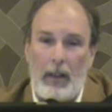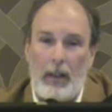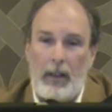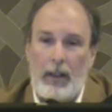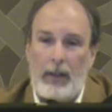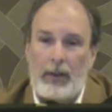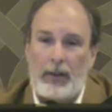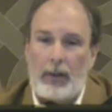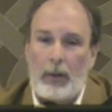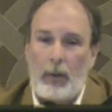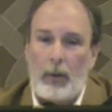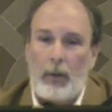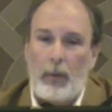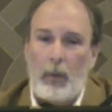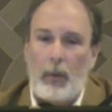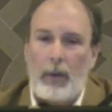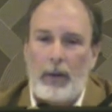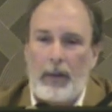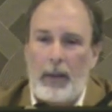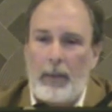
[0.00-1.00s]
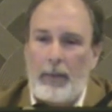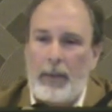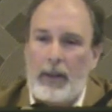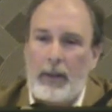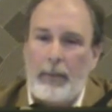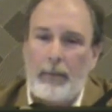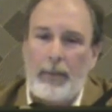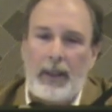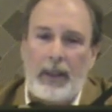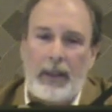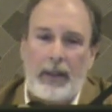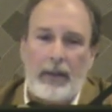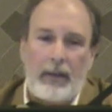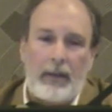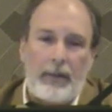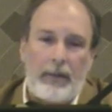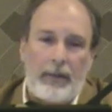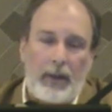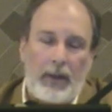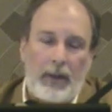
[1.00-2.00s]
So the work that I'm going to complete to
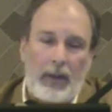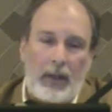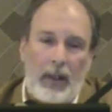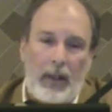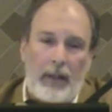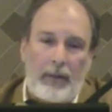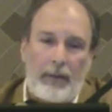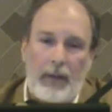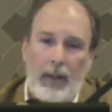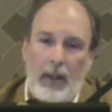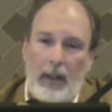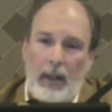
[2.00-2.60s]
finish off,